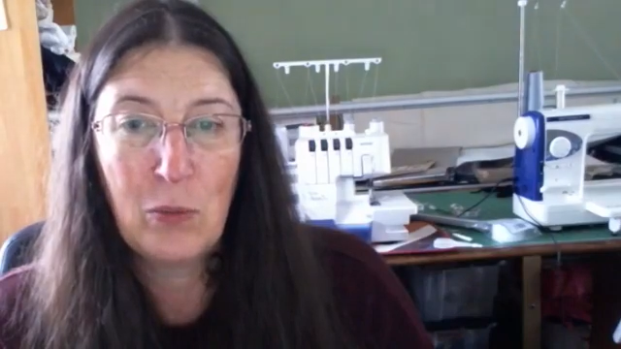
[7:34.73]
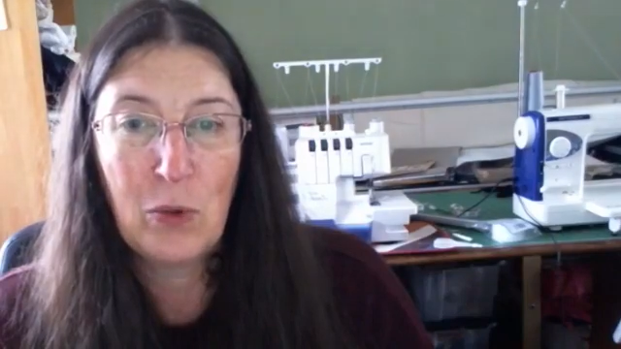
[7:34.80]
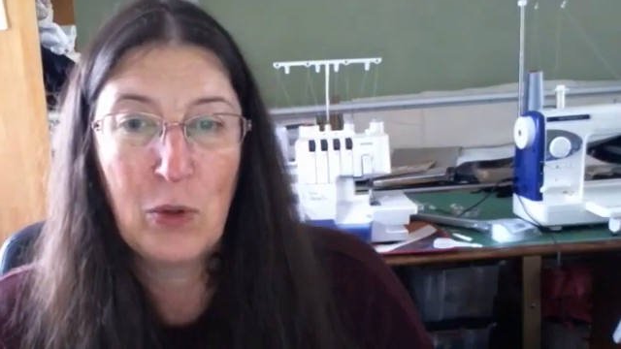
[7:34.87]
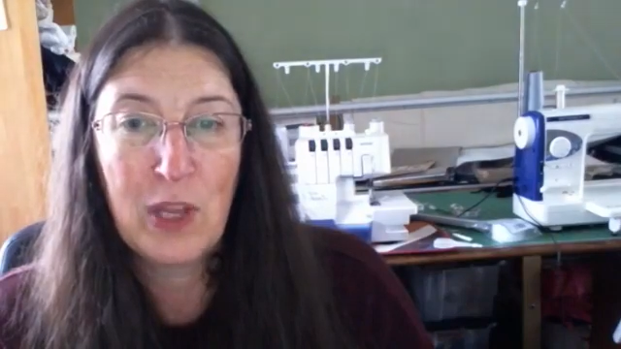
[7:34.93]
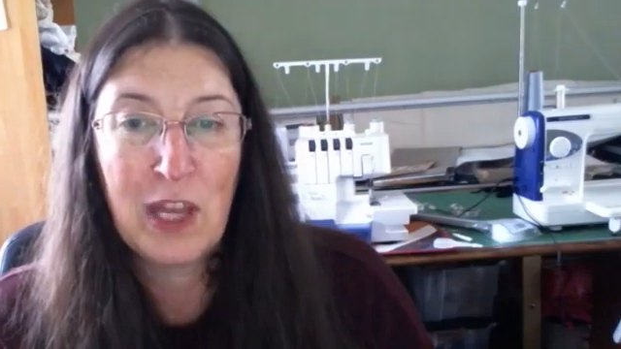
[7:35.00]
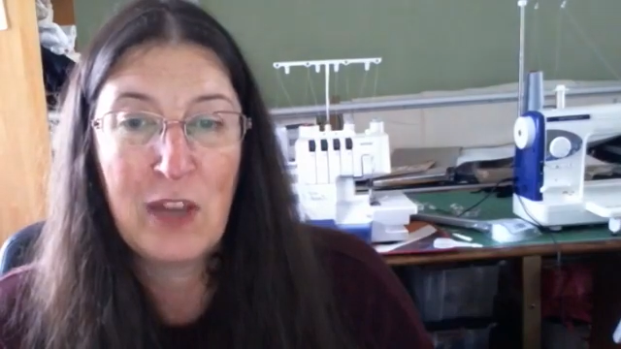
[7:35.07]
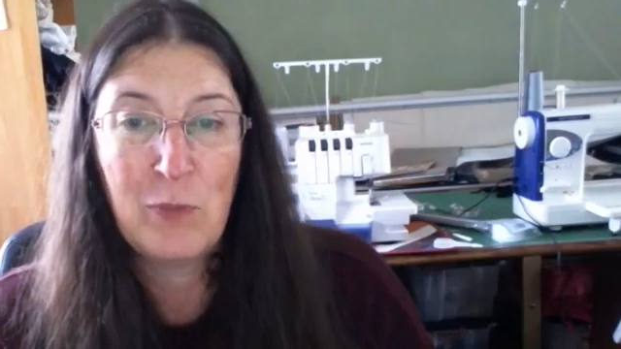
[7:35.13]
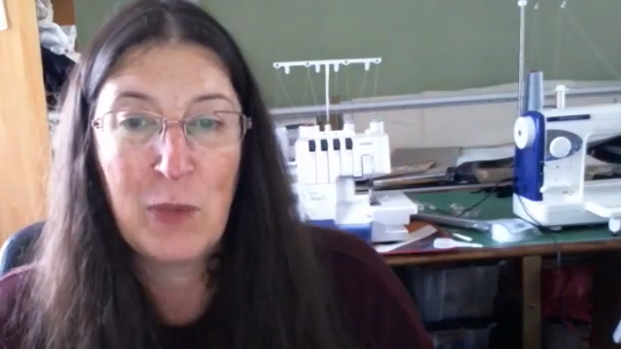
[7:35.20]

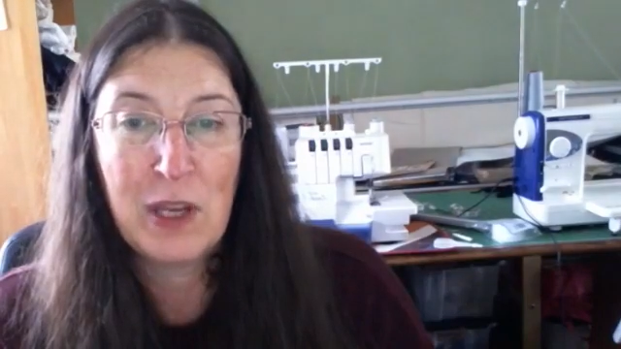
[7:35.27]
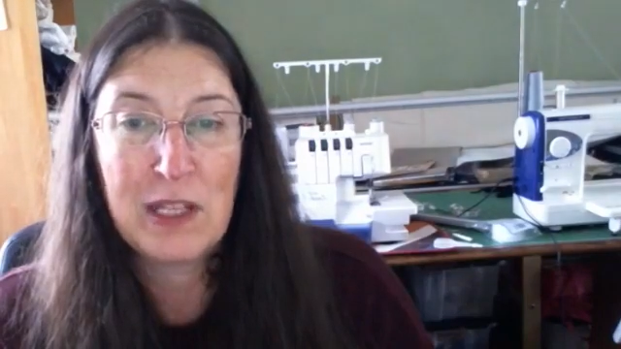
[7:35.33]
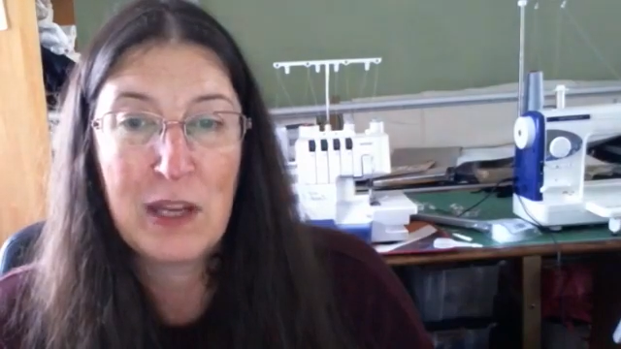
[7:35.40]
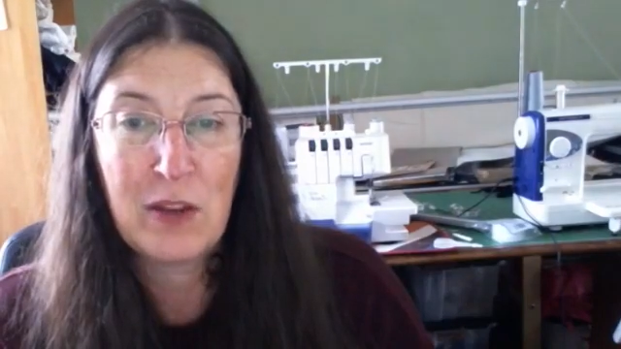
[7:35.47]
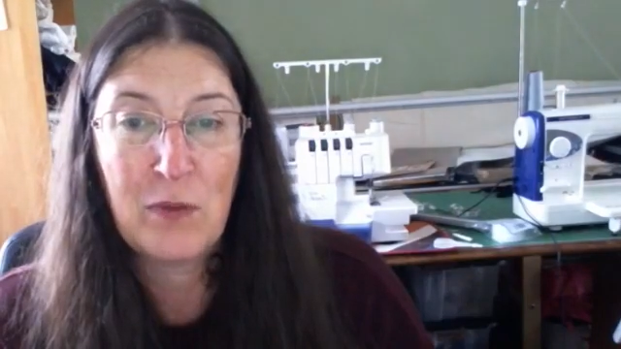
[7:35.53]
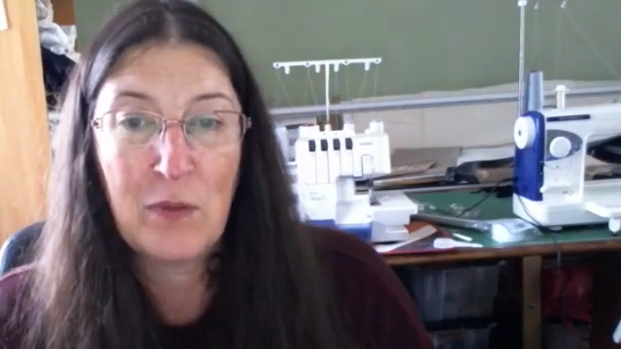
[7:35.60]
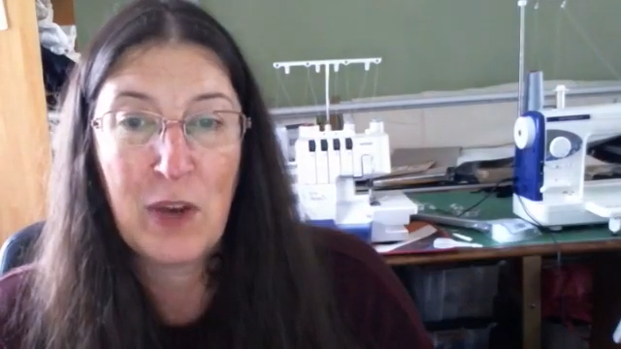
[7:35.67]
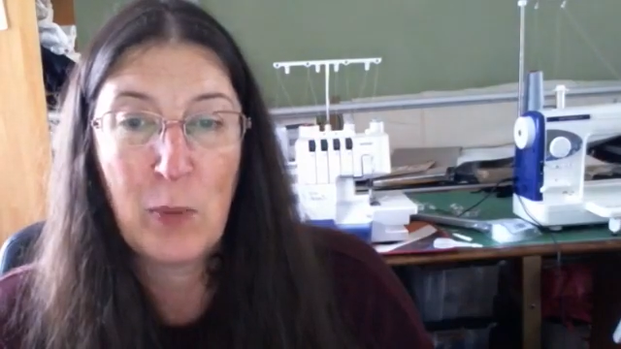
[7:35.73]
what they've made
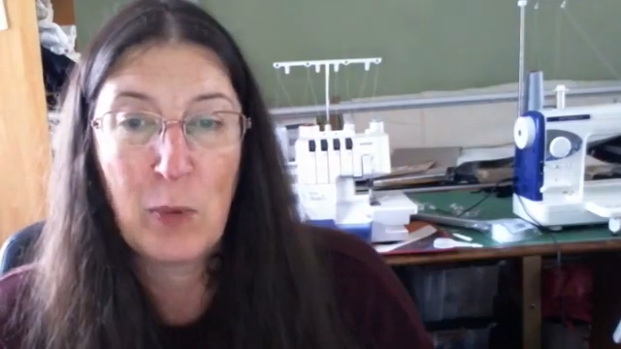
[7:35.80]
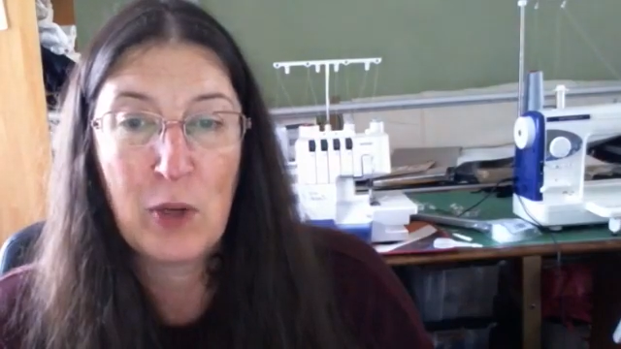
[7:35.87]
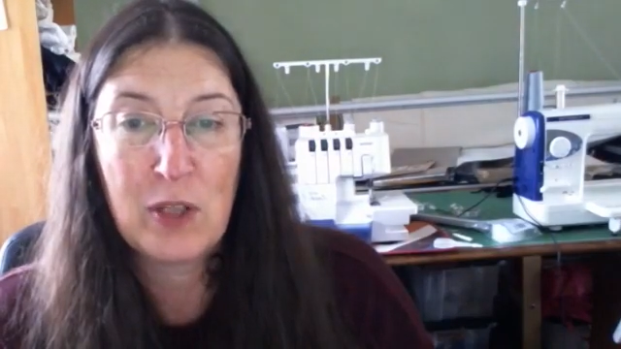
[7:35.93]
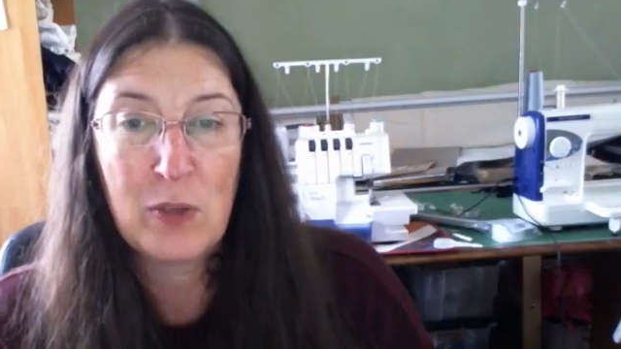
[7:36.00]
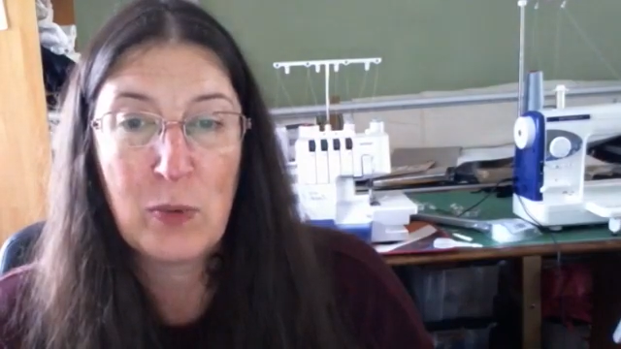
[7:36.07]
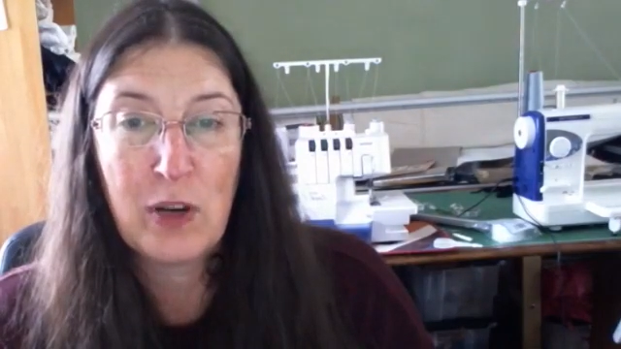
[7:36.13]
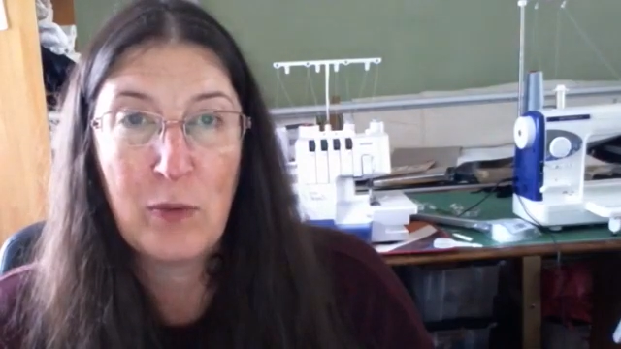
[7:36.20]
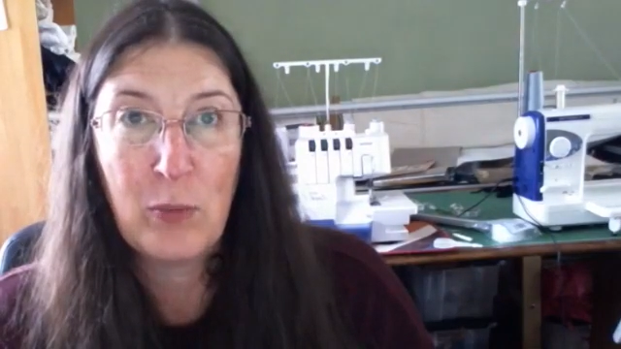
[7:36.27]
out of the fabric
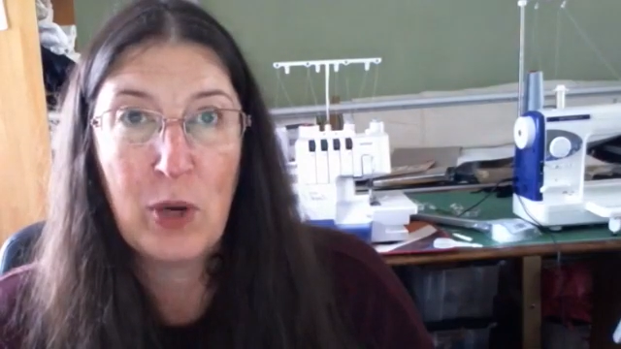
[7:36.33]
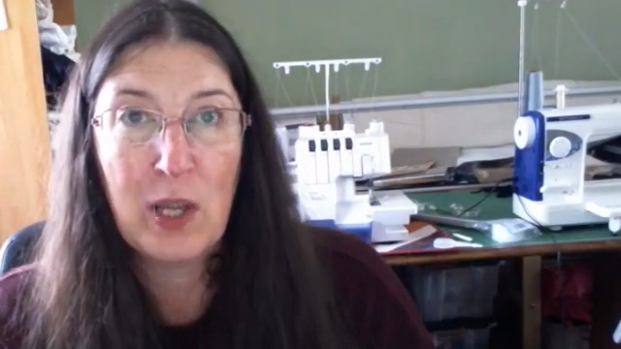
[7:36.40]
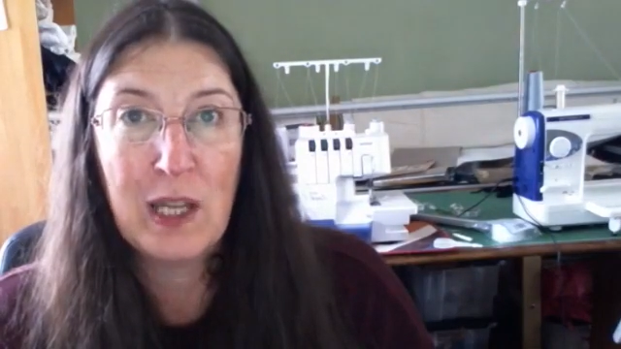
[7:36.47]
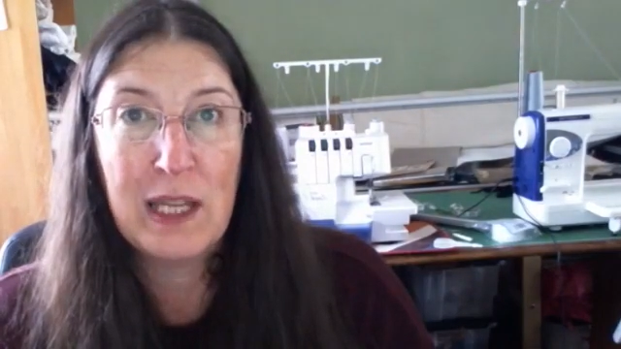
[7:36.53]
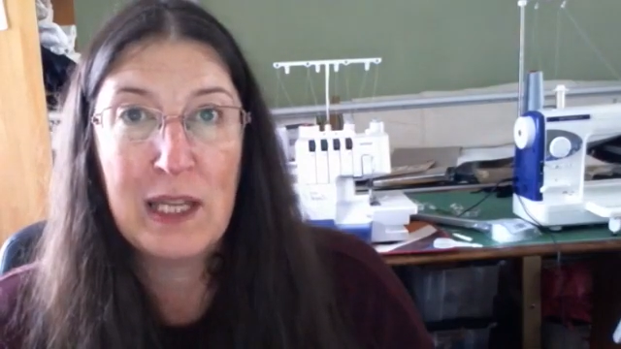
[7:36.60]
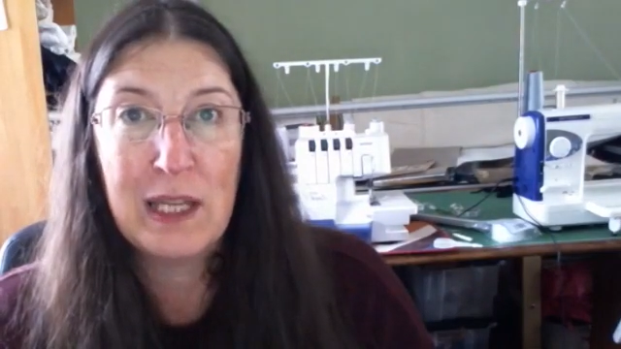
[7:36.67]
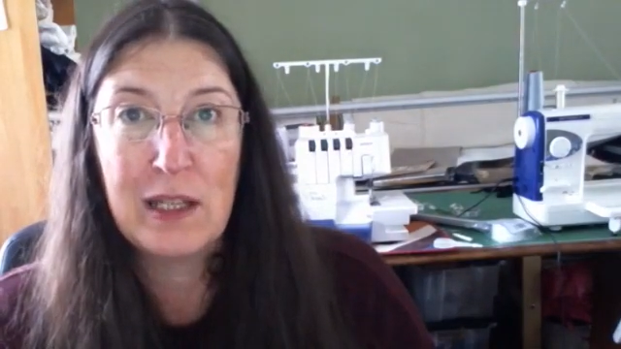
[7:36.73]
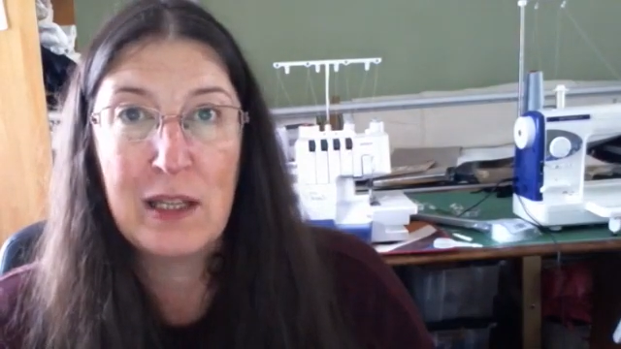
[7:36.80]
as well. I'll put a
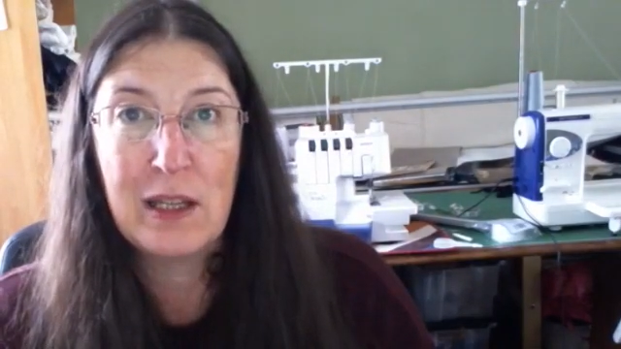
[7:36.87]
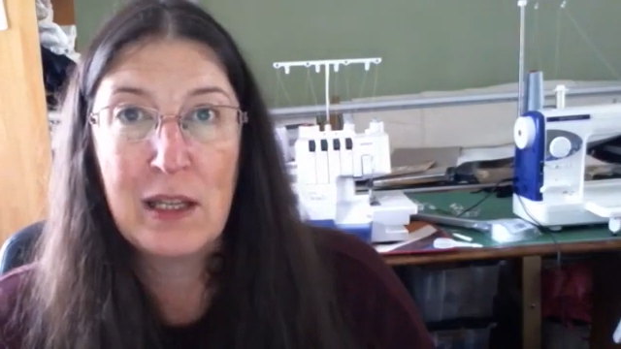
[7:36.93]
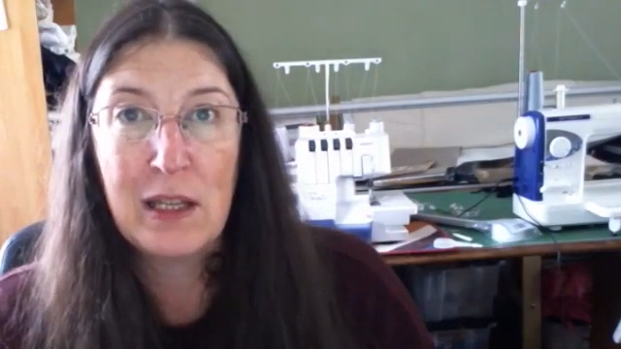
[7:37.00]
link